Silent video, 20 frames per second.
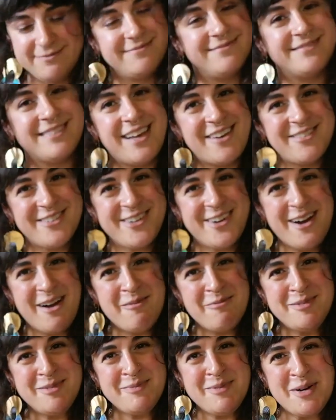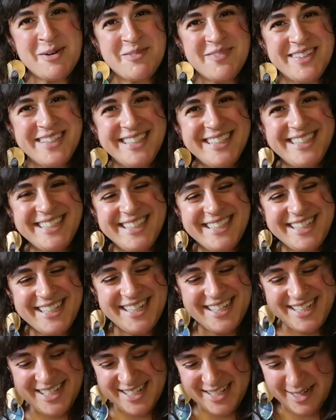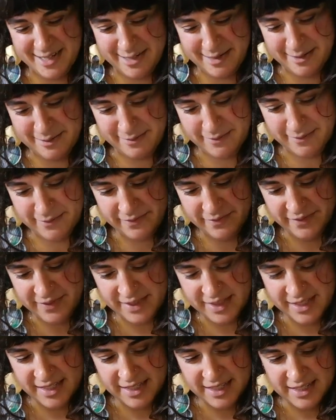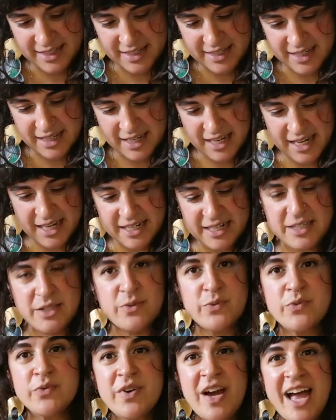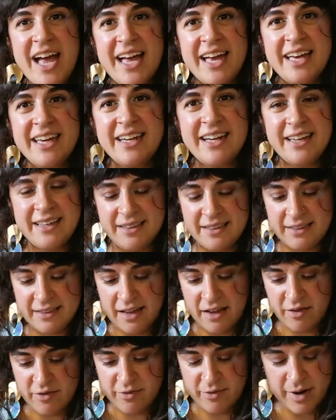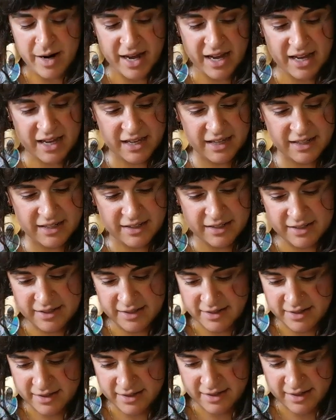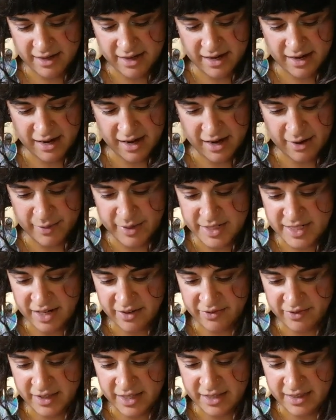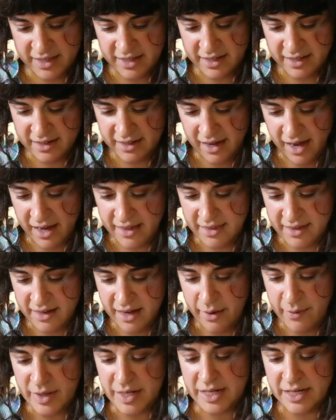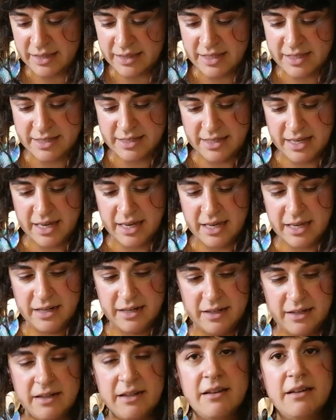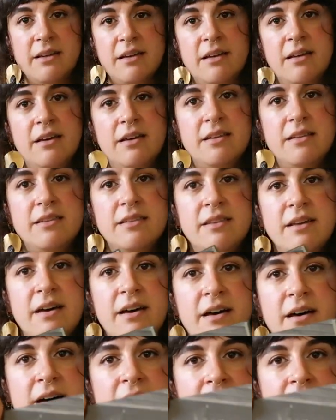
Love a cropped moment. And it's red. I love red. I would definitely I think I would knit this in the